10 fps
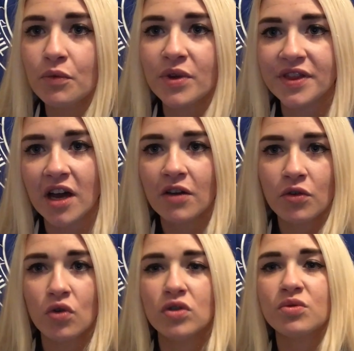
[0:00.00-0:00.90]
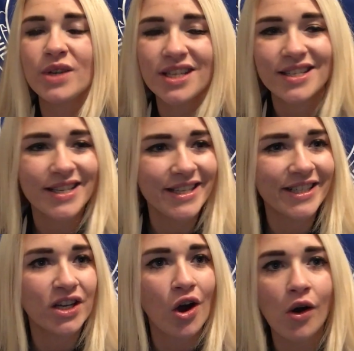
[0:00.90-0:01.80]
with that, of course, we conceded
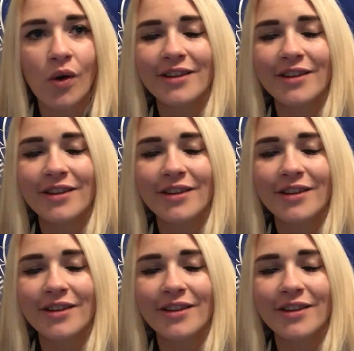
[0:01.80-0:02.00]
a goal,